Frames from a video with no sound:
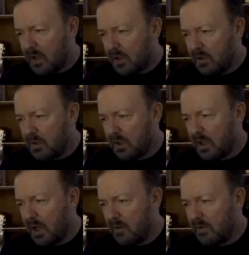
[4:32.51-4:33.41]
You
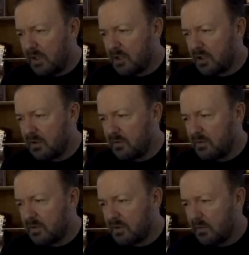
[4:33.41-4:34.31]
can only
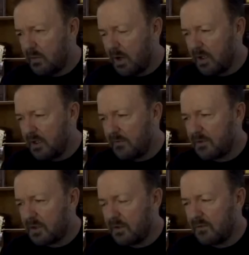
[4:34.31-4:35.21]
choose one of
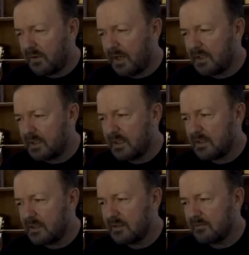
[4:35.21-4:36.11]
two
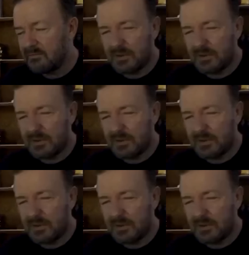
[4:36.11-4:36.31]
faces.